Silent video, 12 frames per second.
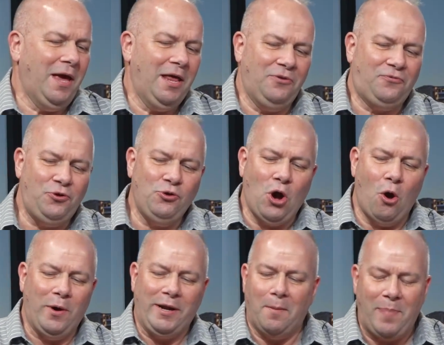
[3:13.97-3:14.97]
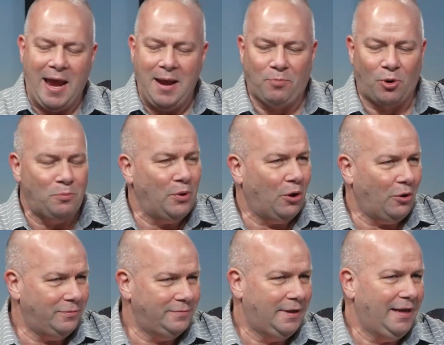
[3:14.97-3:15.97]
And if you go in a paper mill,
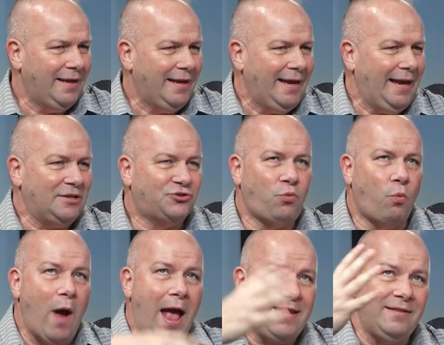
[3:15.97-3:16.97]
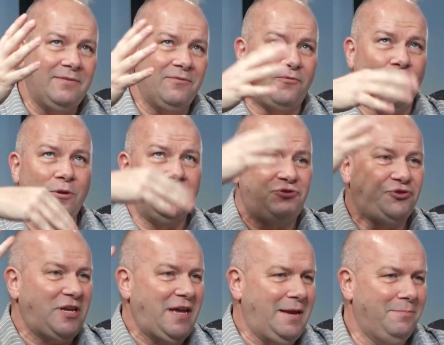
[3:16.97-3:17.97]
it's wet, full of
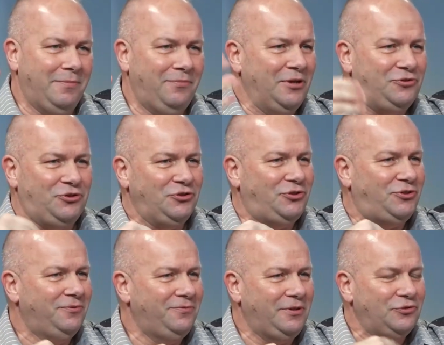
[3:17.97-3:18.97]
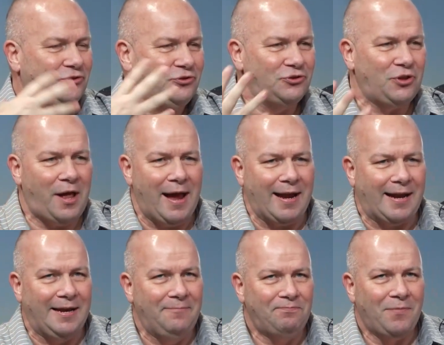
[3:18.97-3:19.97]
steam. This is
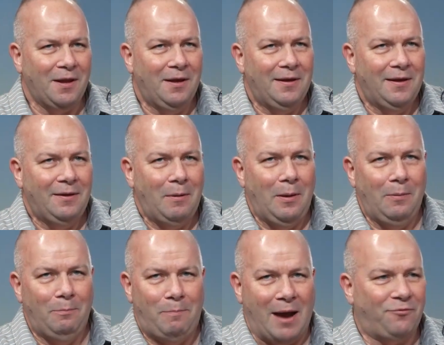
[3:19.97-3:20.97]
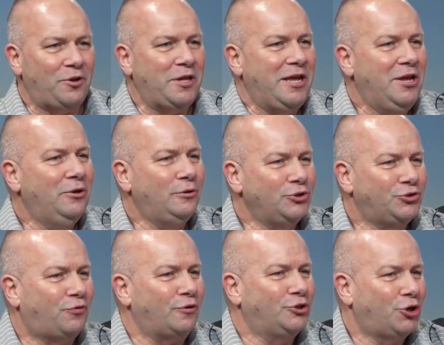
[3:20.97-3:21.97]
like Beverly Hills
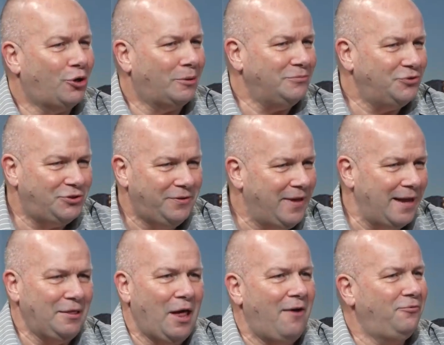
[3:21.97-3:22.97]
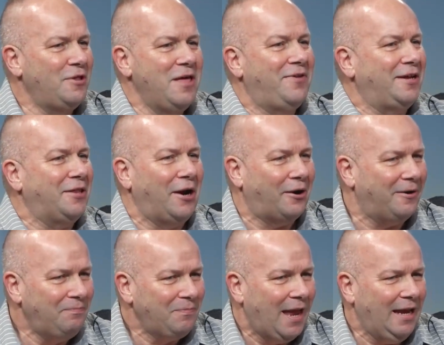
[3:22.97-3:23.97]
for germs. They love living there.
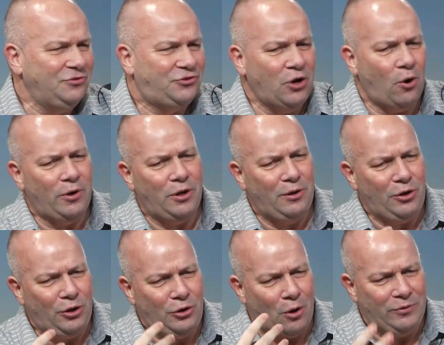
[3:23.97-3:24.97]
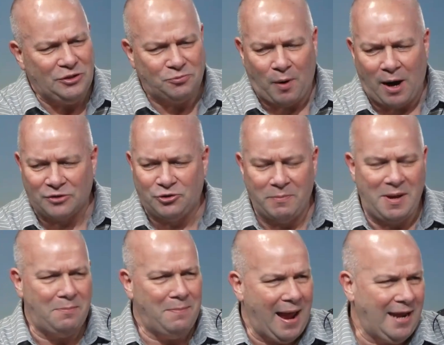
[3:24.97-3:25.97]
And so, these products are
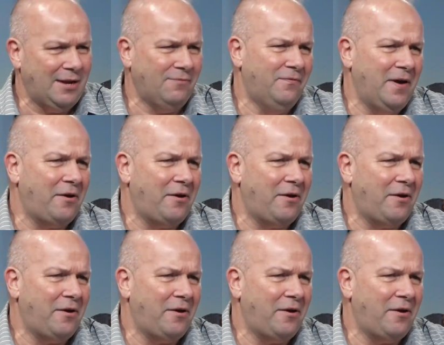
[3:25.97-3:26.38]
being made in very...